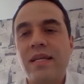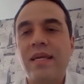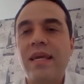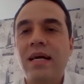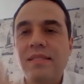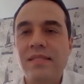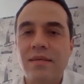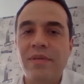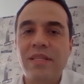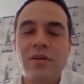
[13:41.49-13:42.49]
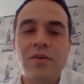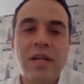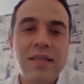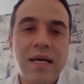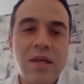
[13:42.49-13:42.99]
in order to be
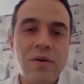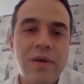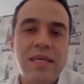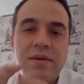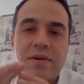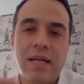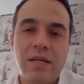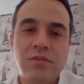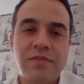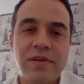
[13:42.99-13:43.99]
connected to the system.